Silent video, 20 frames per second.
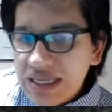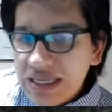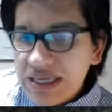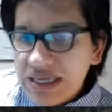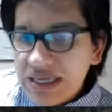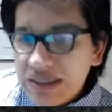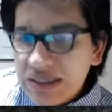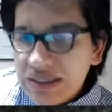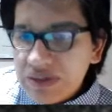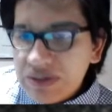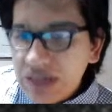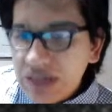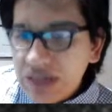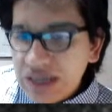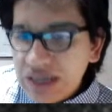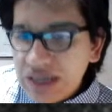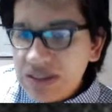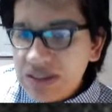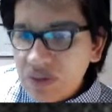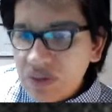that.
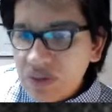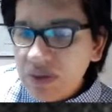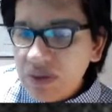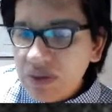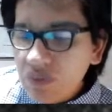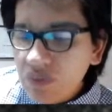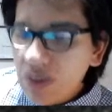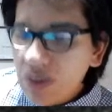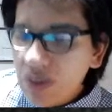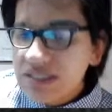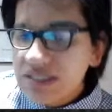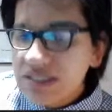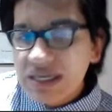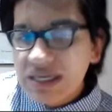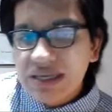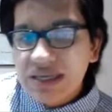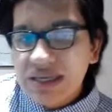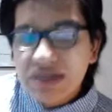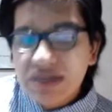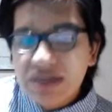Okay, so it was
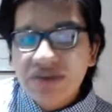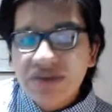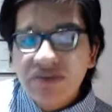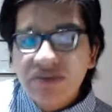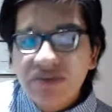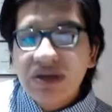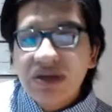not in here.